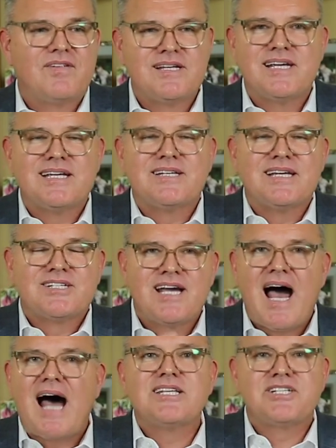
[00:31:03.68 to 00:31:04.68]
is
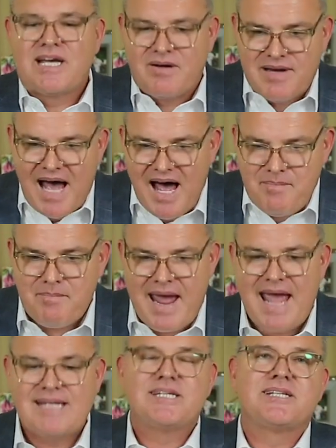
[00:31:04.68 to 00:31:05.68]
God-centered, not
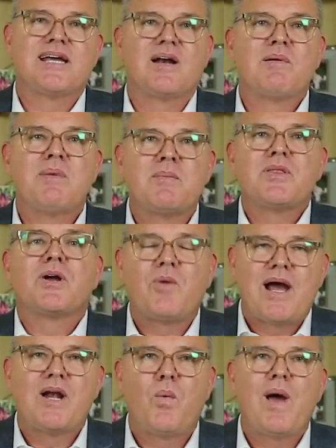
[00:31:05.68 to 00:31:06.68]
man-centered. Remember the
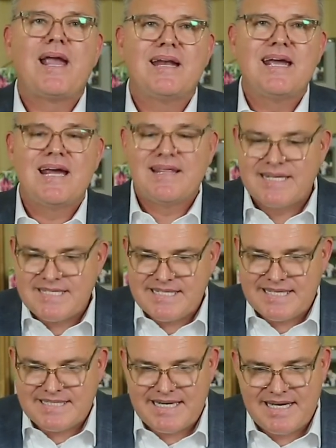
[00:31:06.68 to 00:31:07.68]
Great Awakening in the
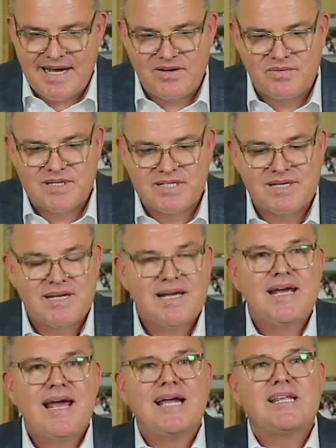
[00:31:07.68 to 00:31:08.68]
1600s?
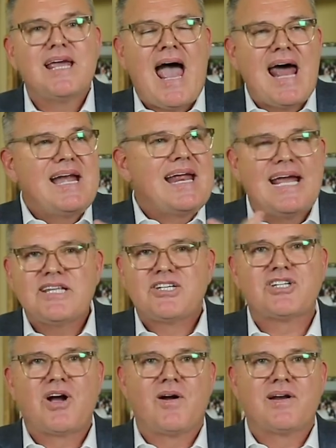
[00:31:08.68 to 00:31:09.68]
How did it get
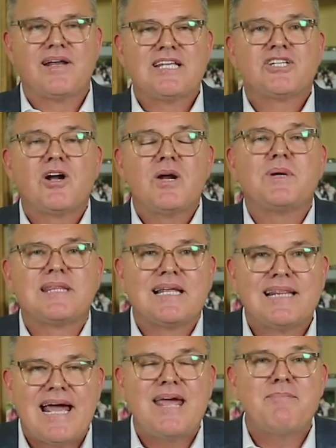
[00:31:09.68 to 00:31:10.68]
started? It started with a
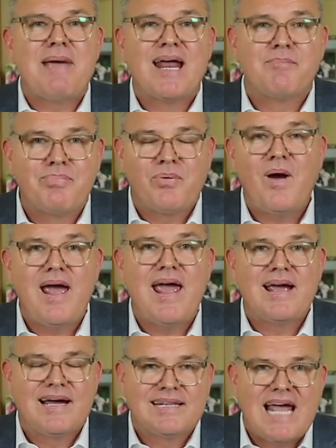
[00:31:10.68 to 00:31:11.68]
layman
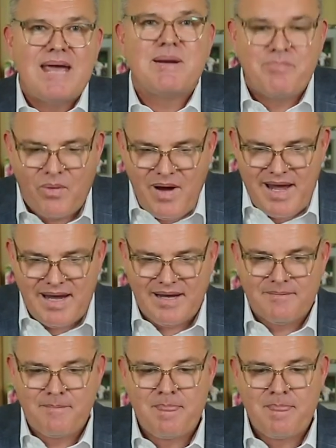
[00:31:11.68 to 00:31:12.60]
praying. And